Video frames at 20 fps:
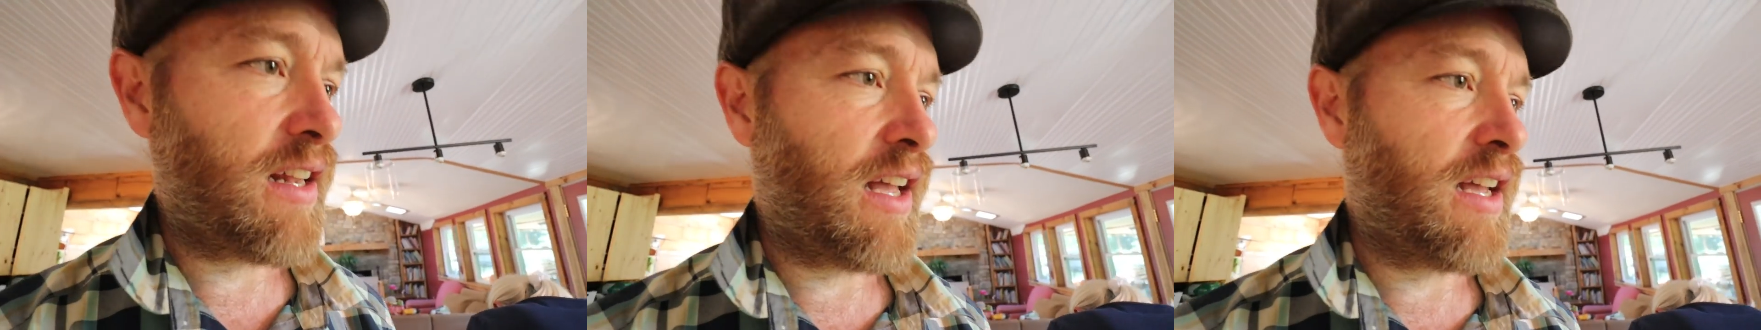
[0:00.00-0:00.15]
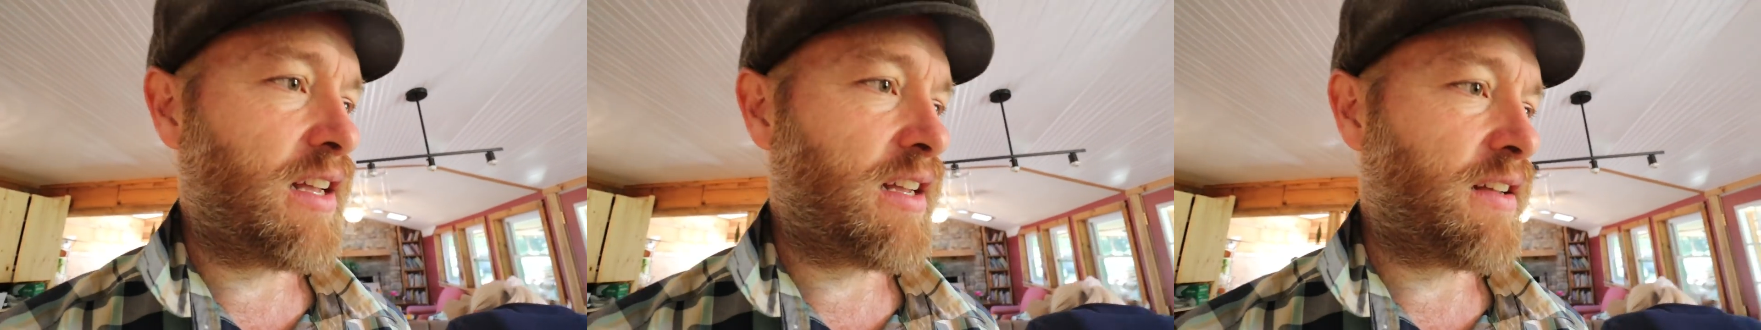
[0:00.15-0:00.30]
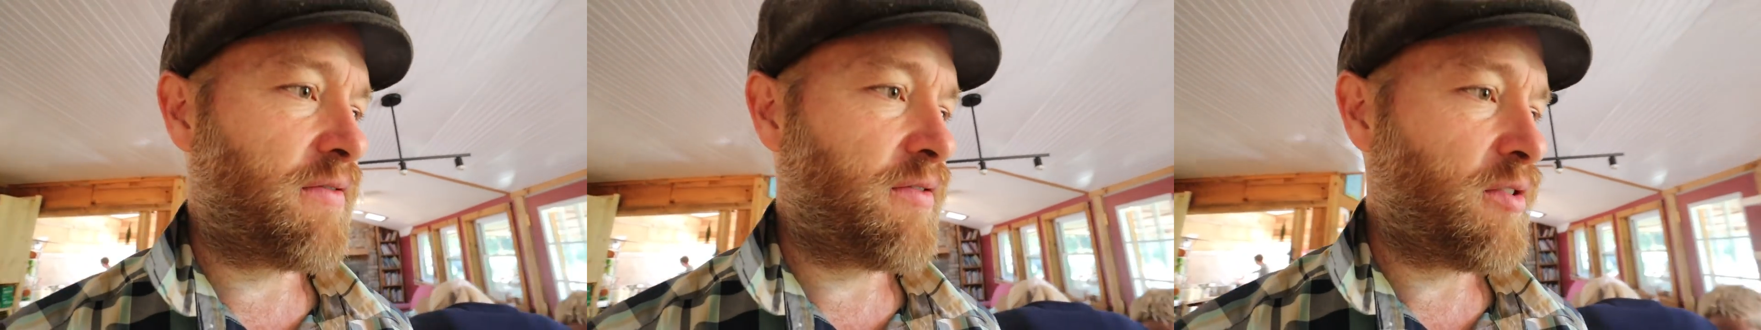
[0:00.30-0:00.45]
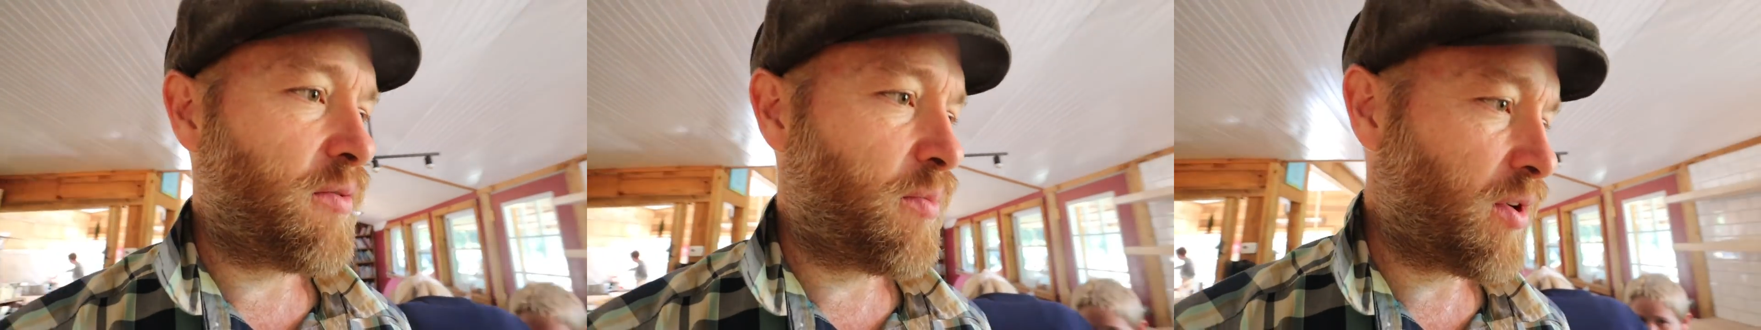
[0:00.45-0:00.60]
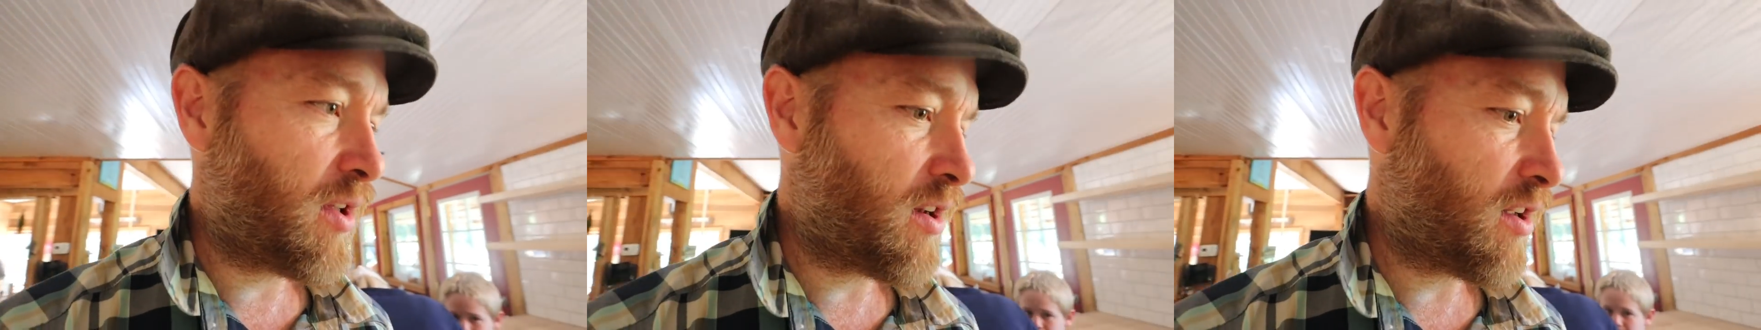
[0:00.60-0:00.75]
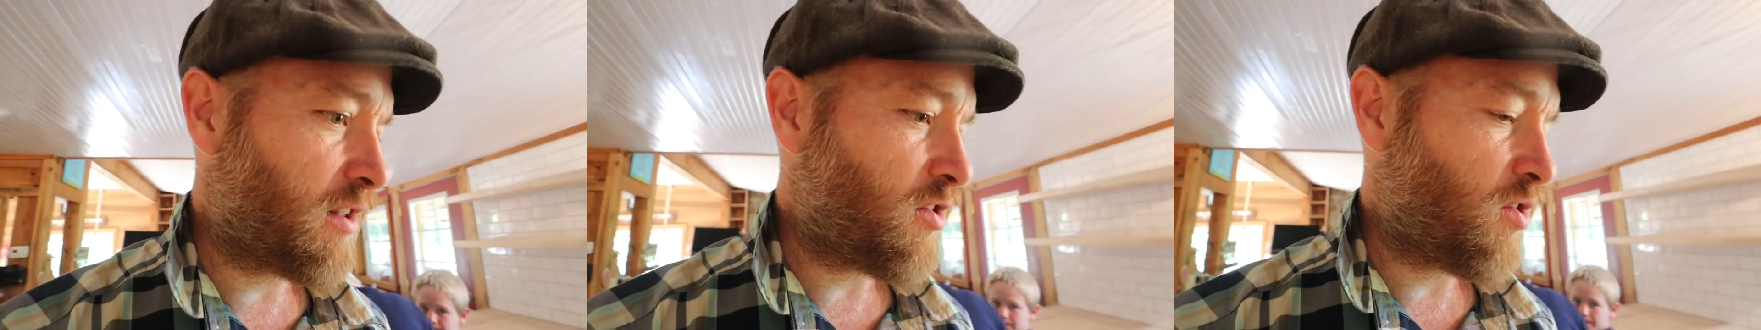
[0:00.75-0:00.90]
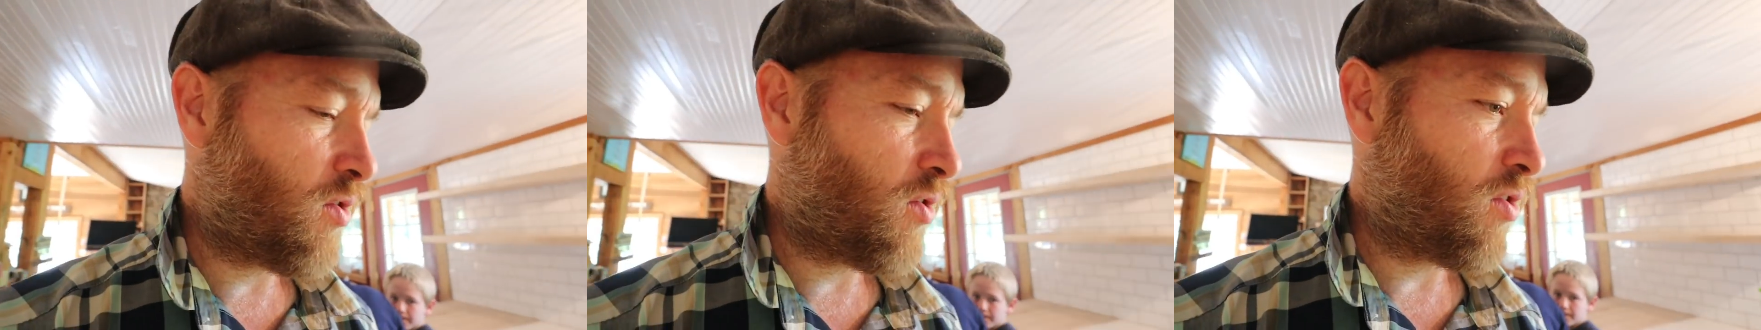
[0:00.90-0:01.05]
Like, if you putting
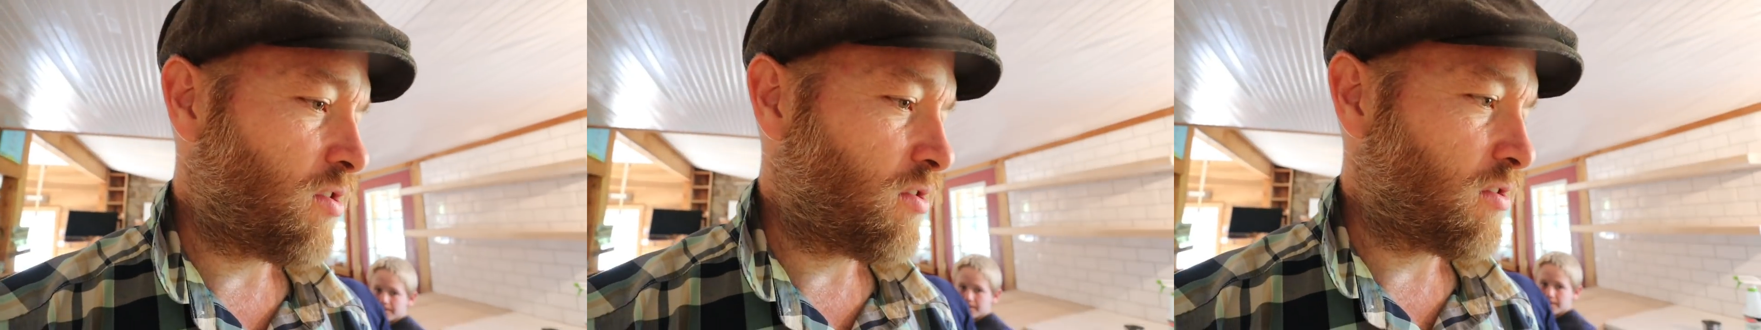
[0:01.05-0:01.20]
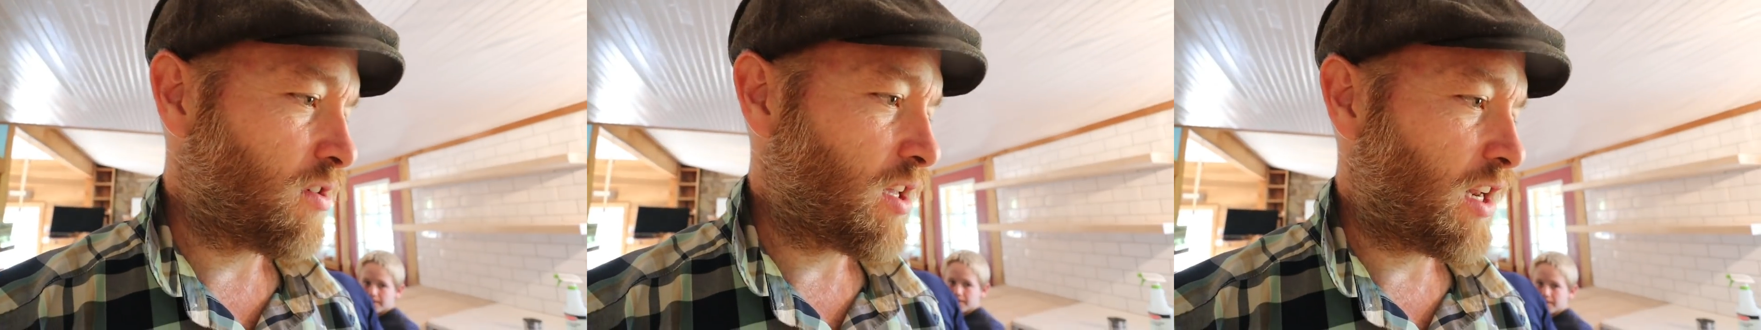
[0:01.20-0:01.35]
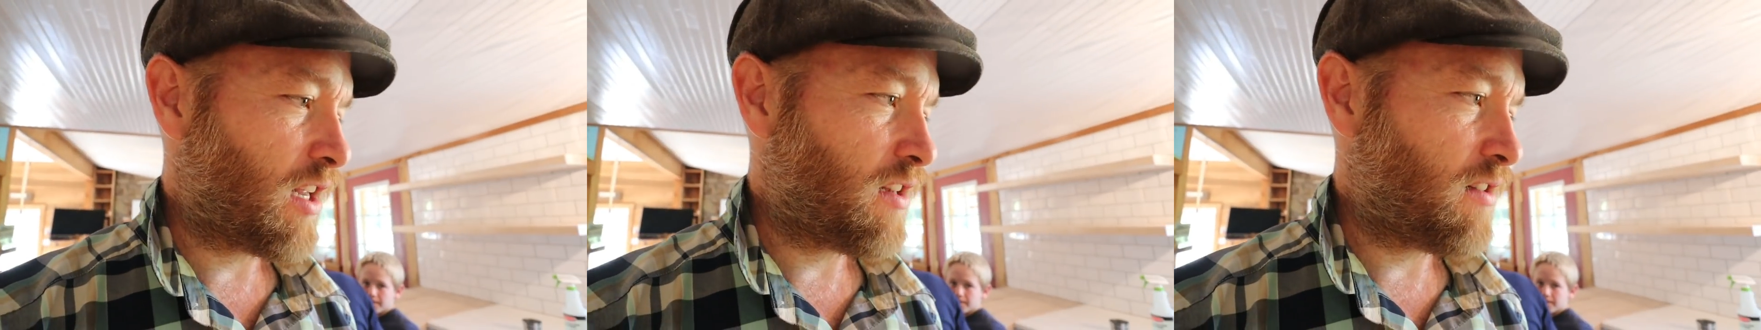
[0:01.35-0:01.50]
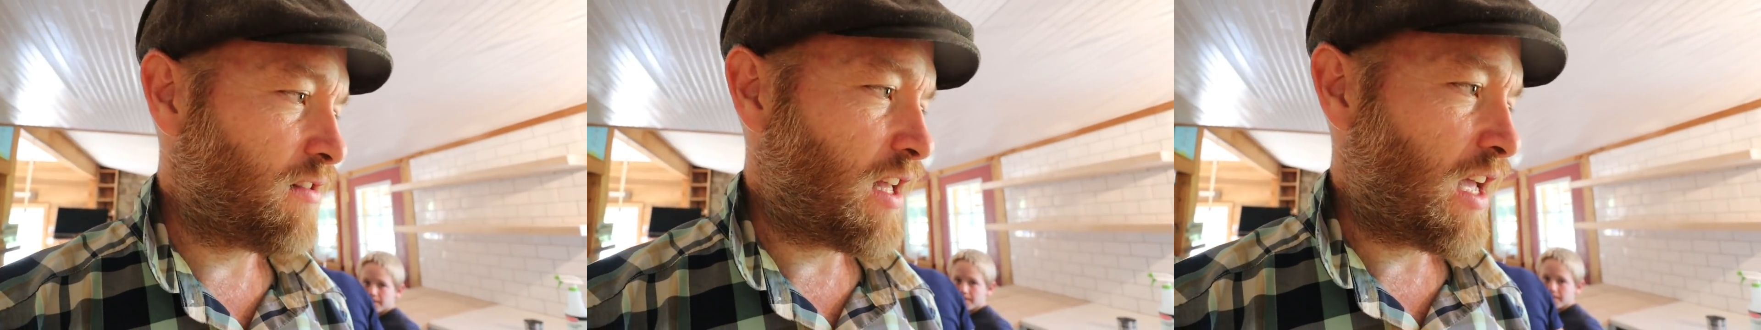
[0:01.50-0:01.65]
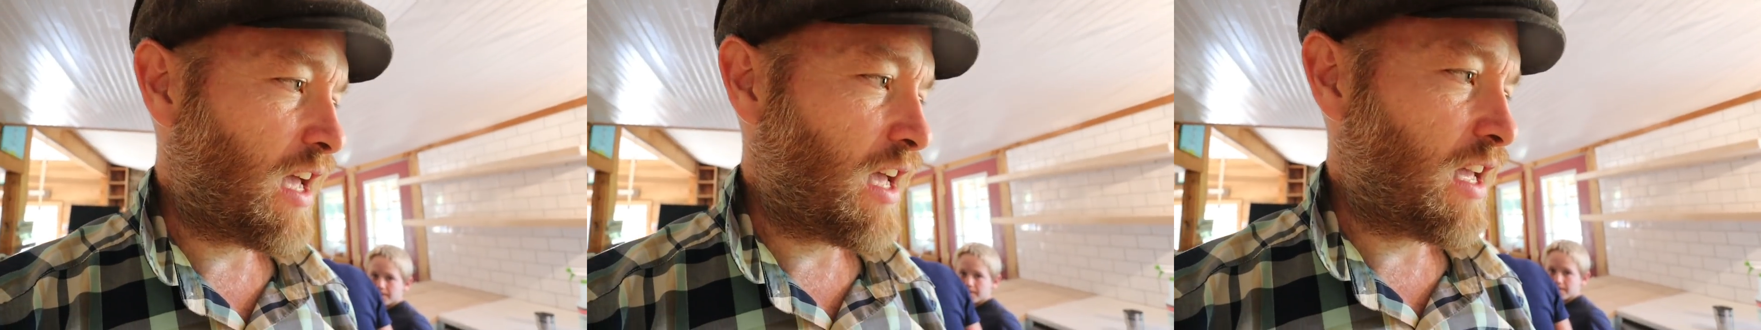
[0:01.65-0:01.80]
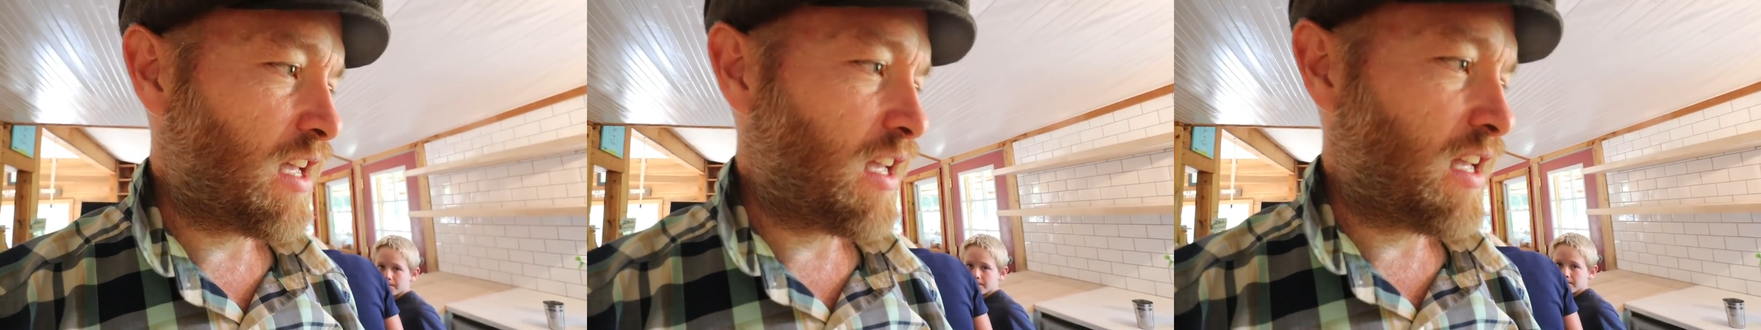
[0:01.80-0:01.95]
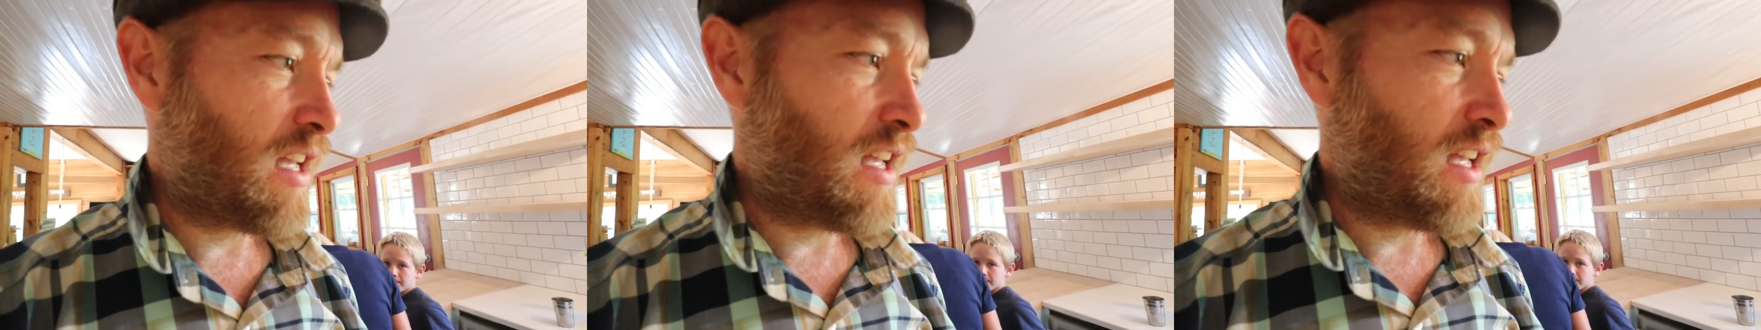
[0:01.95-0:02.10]
on the oil, can I do
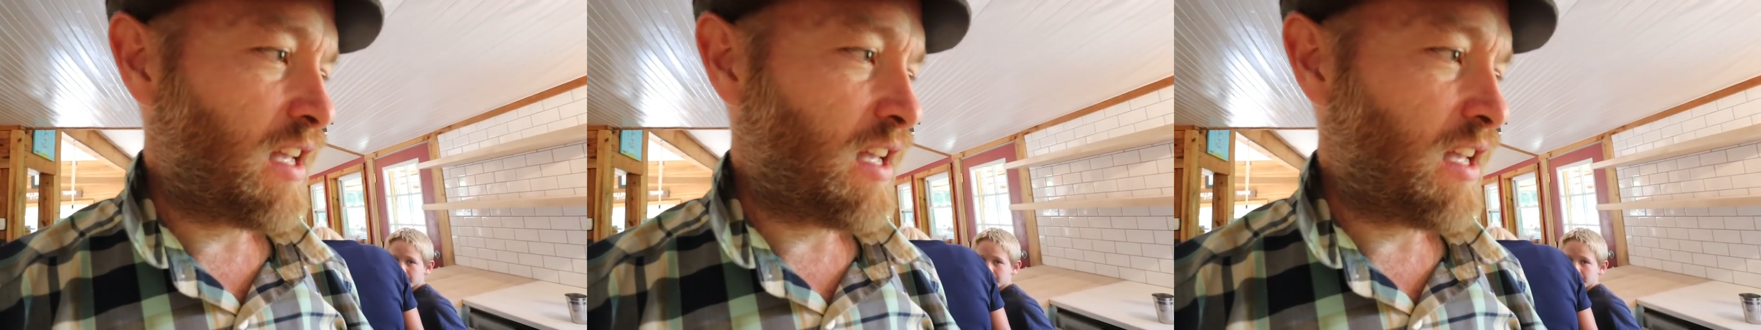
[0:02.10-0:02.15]
that?